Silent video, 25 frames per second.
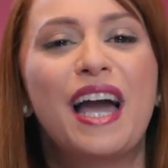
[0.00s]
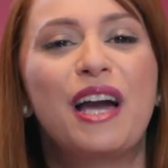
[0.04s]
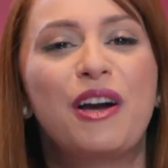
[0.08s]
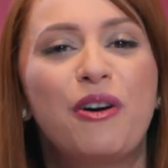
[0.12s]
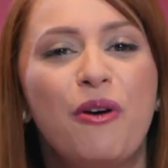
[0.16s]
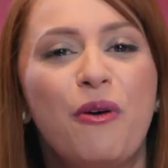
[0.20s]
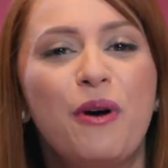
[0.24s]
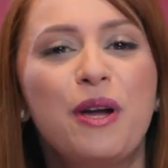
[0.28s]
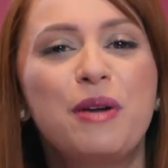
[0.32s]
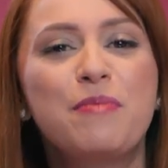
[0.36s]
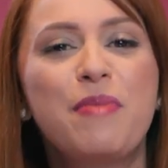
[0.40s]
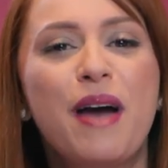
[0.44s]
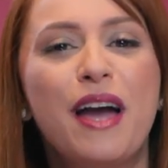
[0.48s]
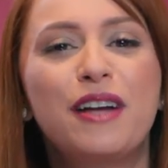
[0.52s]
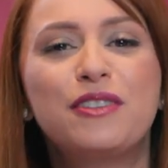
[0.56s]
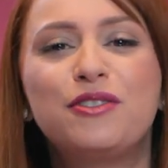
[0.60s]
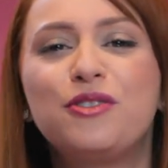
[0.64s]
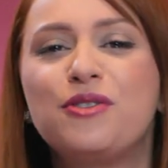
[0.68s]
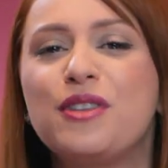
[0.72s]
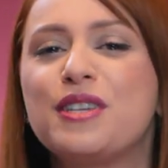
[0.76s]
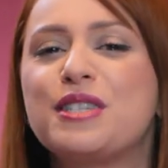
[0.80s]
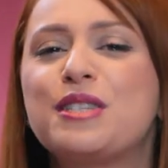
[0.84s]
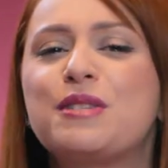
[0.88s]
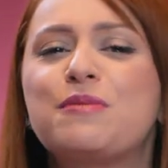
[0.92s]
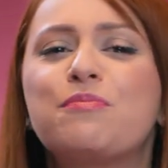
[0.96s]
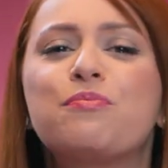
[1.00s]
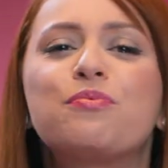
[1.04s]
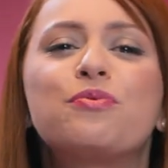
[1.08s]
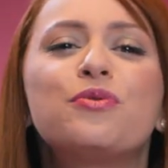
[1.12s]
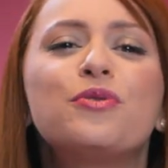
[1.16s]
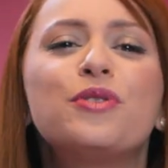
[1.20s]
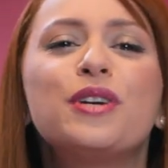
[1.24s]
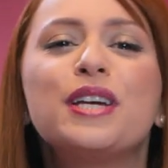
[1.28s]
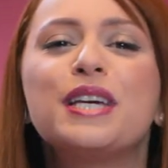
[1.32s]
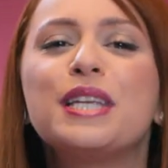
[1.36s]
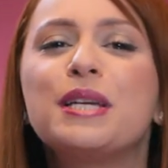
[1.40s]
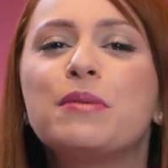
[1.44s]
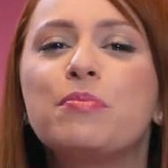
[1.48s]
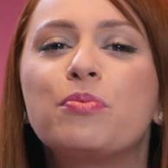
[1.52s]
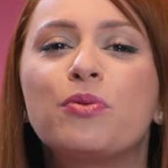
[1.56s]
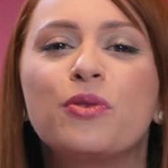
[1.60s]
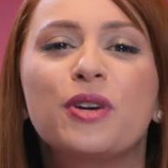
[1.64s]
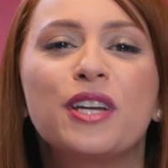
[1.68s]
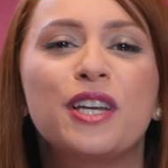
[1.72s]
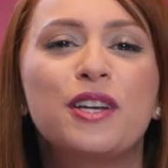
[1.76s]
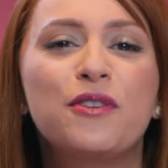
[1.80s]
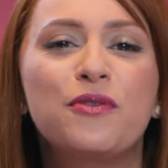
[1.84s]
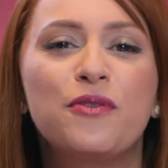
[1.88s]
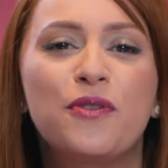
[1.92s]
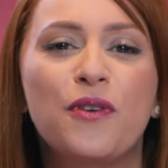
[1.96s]
Going back to this
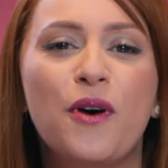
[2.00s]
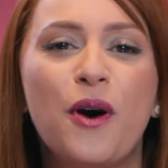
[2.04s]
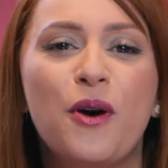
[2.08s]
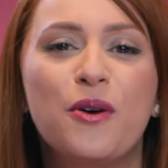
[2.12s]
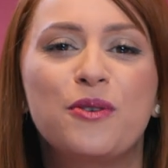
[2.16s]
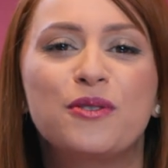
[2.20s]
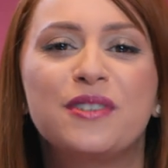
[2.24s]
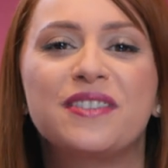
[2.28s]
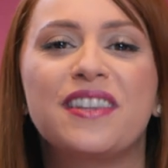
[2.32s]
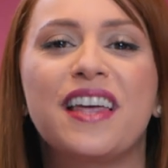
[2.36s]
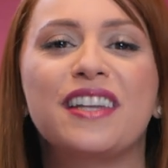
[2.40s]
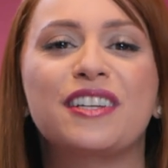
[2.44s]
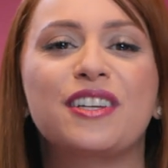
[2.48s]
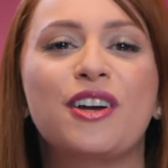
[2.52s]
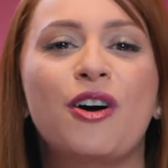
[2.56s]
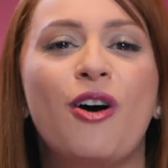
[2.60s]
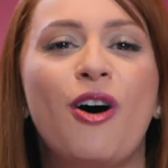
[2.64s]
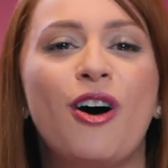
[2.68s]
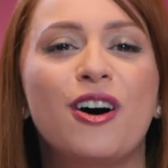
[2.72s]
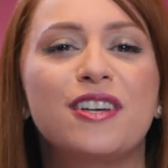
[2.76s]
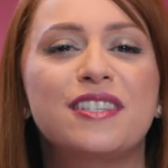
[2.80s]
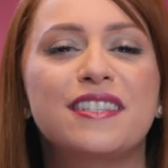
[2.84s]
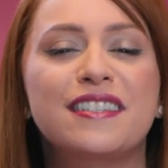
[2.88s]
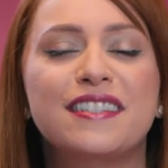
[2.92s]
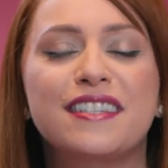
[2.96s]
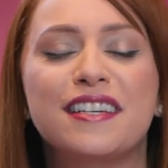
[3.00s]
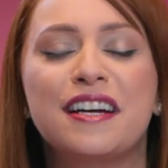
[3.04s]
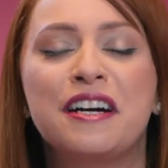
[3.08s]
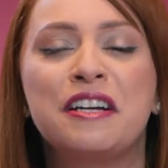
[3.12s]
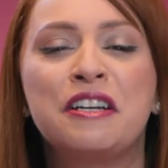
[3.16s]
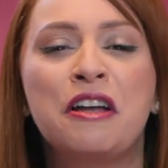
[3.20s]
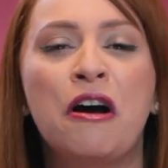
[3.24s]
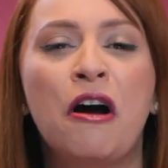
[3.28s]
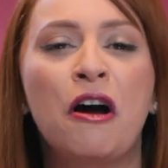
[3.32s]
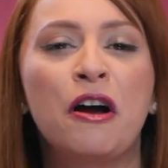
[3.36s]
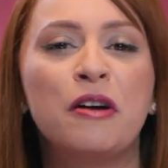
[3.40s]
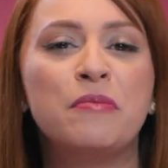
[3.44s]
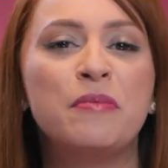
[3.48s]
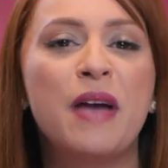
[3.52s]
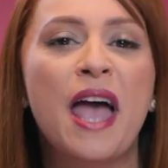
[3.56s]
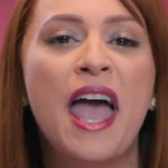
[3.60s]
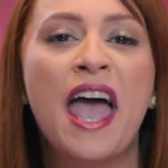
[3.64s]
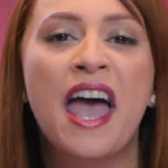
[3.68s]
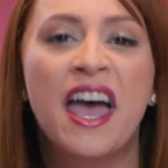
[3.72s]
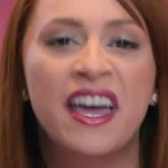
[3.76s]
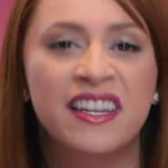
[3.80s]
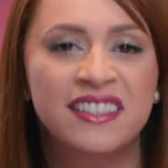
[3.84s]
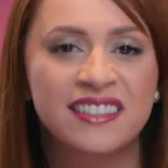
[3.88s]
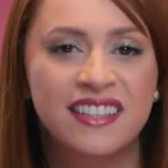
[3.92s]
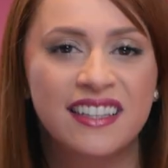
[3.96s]
pretty phone that costs an arm
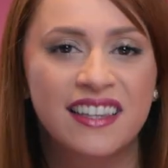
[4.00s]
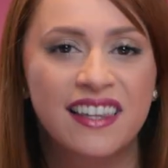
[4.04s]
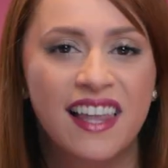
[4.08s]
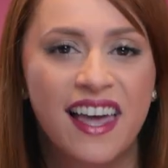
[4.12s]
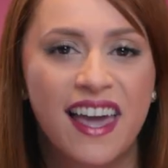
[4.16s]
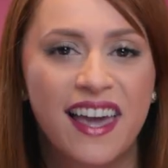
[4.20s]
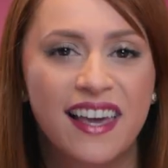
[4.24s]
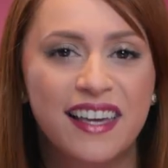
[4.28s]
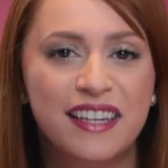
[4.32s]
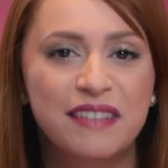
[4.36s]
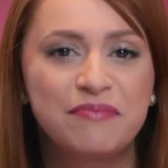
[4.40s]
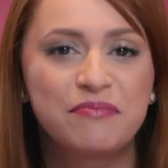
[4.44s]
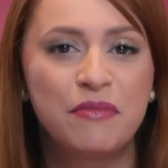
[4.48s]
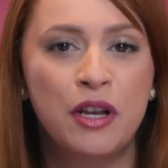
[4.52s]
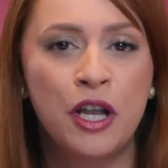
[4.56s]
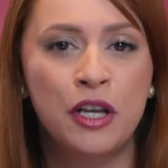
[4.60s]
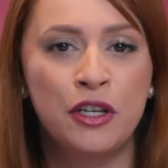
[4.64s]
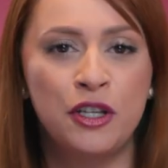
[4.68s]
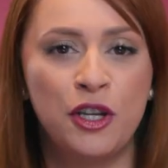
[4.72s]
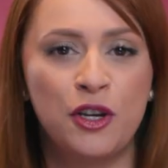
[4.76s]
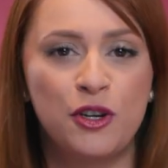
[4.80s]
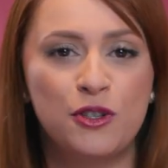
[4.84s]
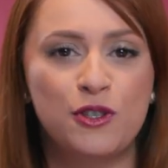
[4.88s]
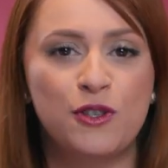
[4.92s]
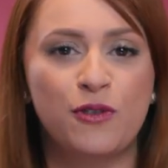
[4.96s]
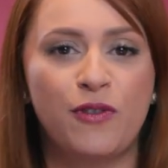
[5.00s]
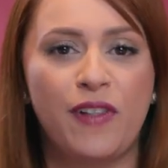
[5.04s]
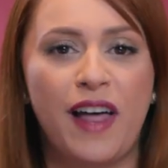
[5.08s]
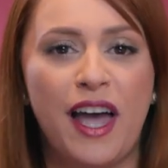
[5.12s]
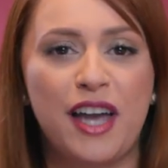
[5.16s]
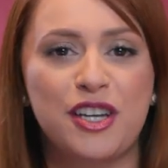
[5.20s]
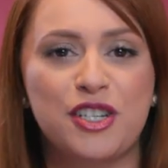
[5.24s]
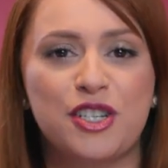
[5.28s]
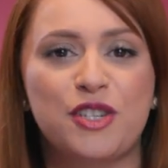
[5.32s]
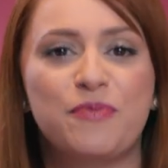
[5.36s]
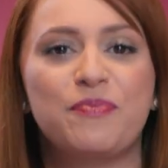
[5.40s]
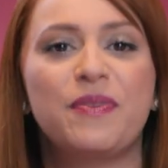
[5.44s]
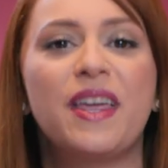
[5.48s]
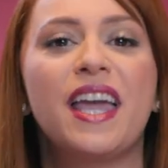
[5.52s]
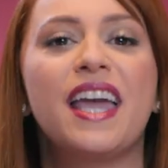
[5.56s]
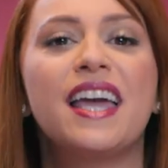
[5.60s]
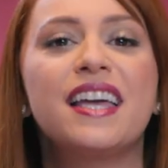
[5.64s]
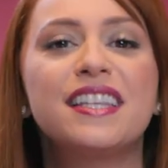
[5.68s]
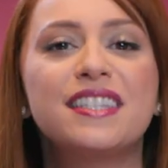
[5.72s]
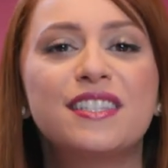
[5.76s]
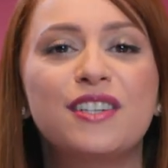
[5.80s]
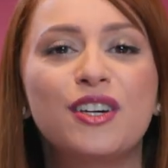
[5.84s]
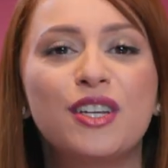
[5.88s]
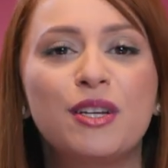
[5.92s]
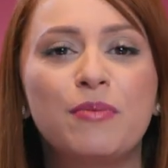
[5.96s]
and a leg, newsflash,
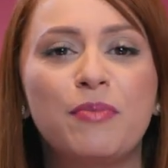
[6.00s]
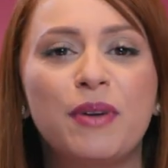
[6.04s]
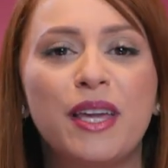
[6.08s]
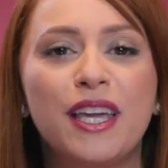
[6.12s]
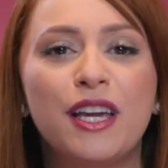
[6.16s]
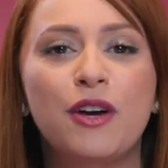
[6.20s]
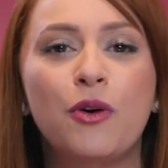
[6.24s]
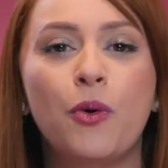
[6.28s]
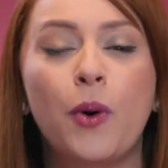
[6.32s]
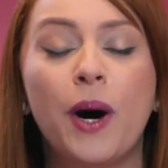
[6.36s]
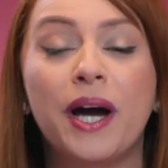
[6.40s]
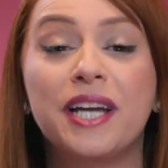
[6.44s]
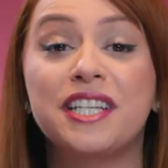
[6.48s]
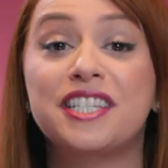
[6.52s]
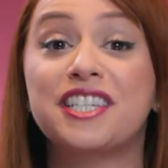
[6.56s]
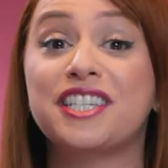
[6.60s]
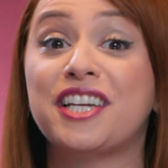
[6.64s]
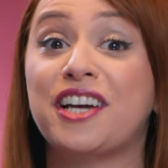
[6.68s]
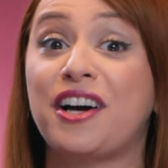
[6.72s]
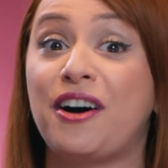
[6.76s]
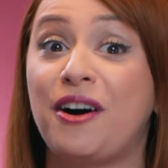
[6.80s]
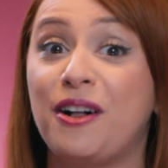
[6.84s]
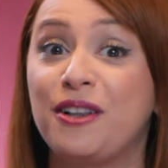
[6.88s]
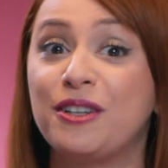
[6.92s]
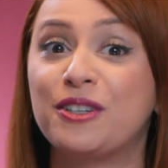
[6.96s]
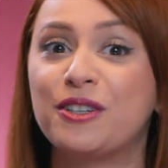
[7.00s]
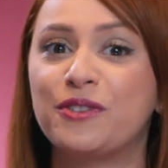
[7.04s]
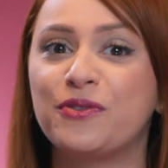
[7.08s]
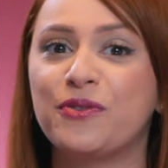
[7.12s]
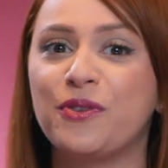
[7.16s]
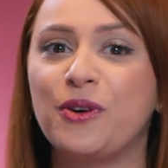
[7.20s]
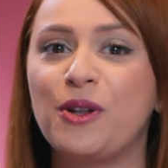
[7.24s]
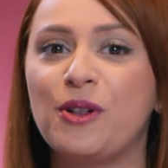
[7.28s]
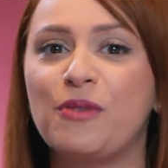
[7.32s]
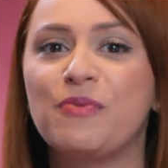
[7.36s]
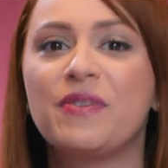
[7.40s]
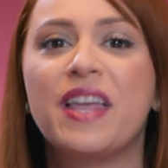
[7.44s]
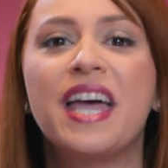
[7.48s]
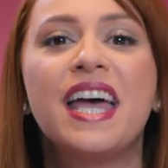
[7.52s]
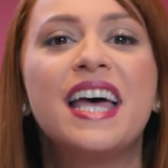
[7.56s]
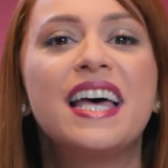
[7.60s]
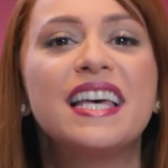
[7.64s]
it's gonna be quite colorful.